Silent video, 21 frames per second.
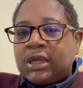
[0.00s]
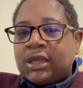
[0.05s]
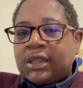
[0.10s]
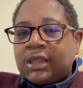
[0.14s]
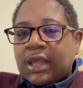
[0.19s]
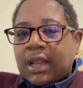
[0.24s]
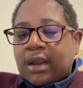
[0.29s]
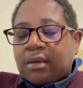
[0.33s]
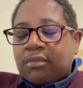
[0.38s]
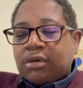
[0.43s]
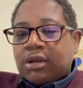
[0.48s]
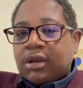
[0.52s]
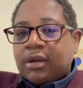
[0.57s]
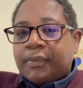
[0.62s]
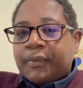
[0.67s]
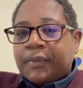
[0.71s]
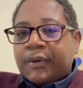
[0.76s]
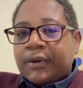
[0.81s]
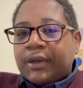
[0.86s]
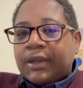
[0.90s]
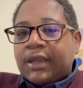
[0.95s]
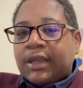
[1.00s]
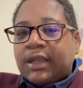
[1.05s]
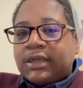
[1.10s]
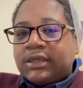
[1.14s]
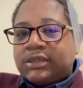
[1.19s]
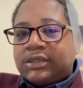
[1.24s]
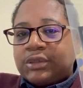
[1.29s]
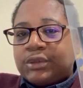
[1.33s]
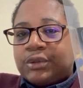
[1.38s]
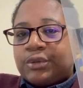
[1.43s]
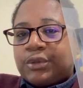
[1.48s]
that I'm going to put
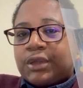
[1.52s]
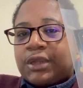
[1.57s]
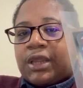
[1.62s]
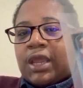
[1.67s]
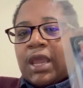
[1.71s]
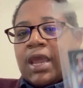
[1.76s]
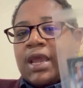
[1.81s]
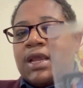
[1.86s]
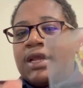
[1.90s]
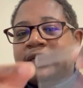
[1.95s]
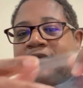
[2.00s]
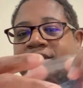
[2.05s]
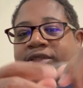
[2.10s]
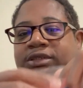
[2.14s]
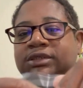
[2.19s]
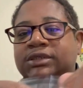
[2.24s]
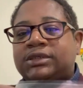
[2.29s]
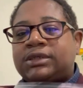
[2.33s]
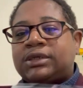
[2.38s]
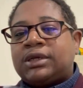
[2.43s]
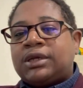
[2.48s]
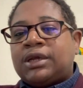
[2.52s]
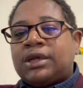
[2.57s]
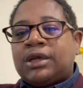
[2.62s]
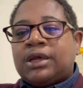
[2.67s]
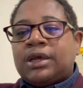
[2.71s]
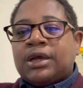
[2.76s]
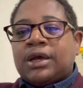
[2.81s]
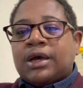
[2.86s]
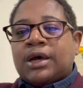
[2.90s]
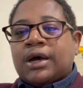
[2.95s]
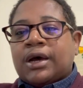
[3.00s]
into the case
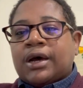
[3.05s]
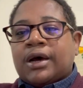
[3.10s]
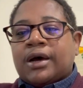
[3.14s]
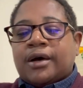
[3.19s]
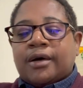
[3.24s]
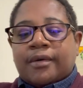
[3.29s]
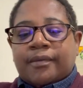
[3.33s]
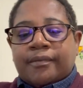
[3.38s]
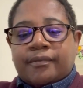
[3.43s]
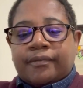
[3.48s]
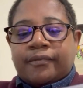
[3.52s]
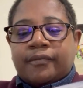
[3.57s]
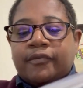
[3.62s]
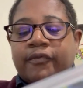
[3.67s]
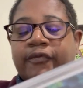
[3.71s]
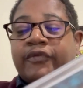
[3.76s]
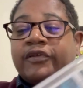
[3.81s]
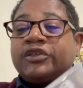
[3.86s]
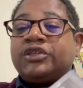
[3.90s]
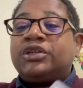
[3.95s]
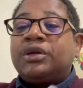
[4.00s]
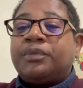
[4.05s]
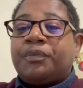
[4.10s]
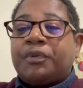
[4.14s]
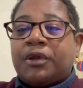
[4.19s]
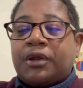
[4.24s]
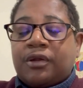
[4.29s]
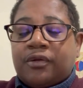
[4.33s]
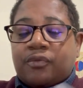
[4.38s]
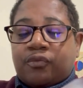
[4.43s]
for shipping